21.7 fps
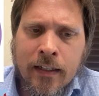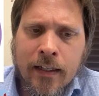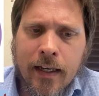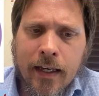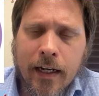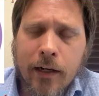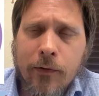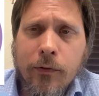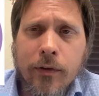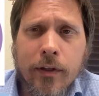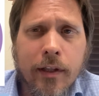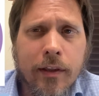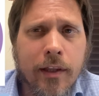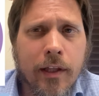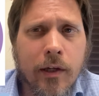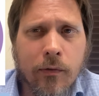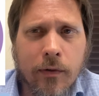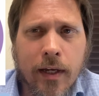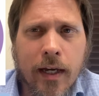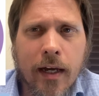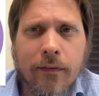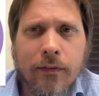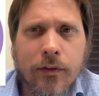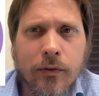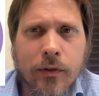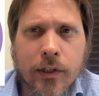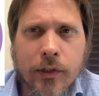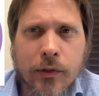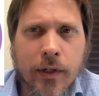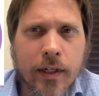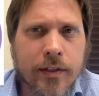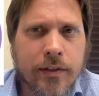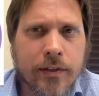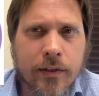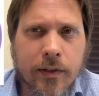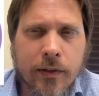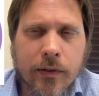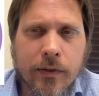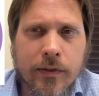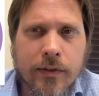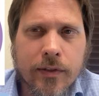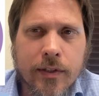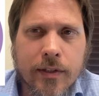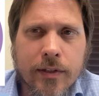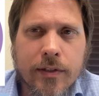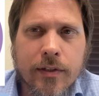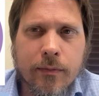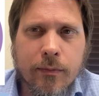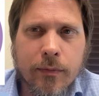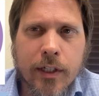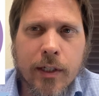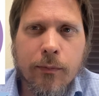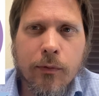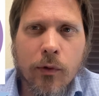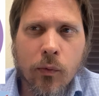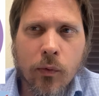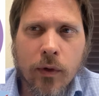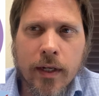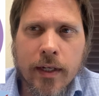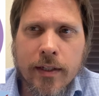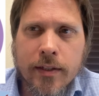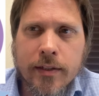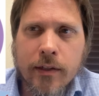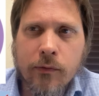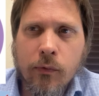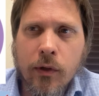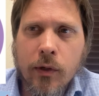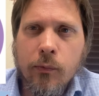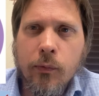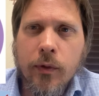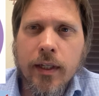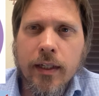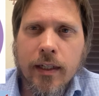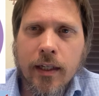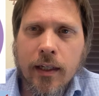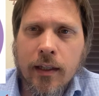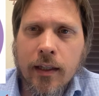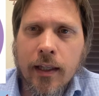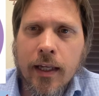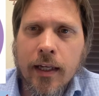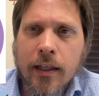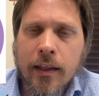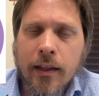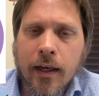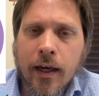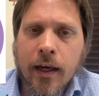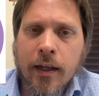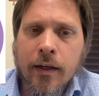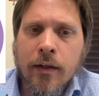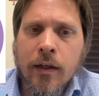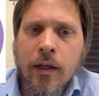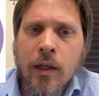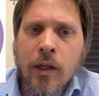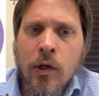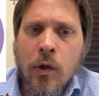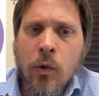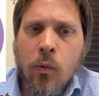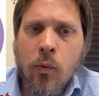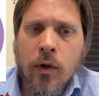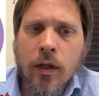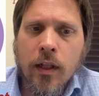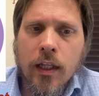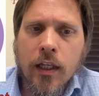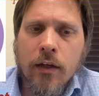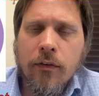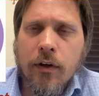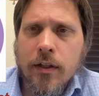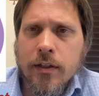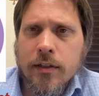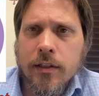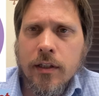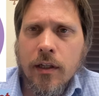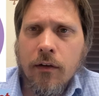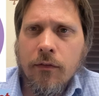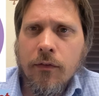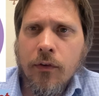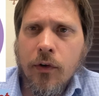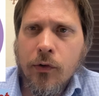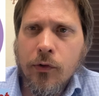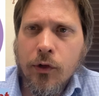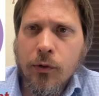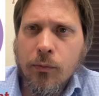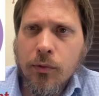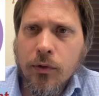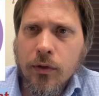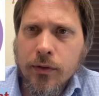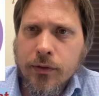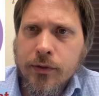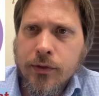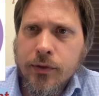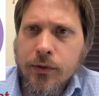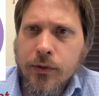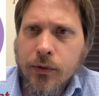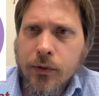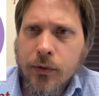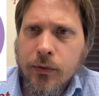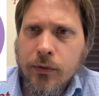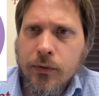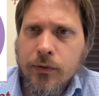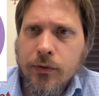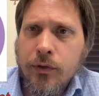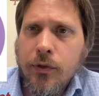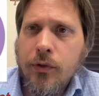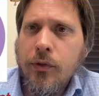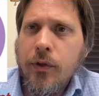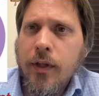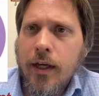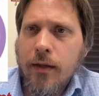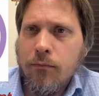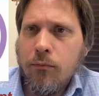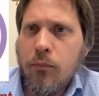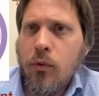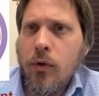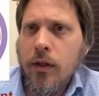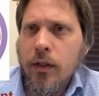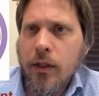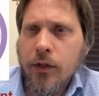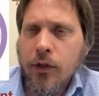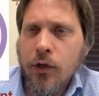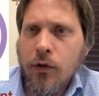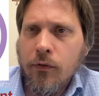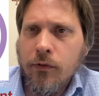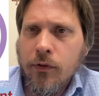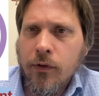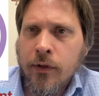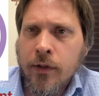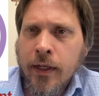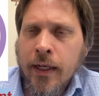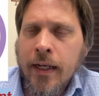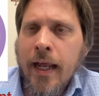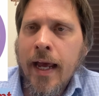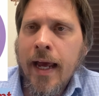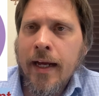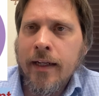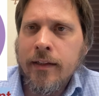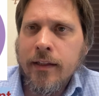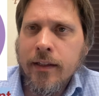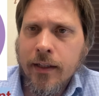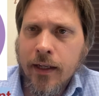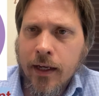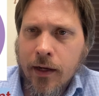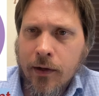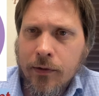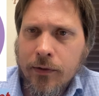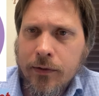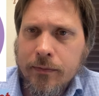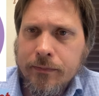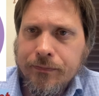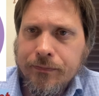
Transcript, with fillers: And I really think we have to address those in some deeper ways. That when we neglect that, we leave ourselves vulnerable to, to that boiling over and acting out.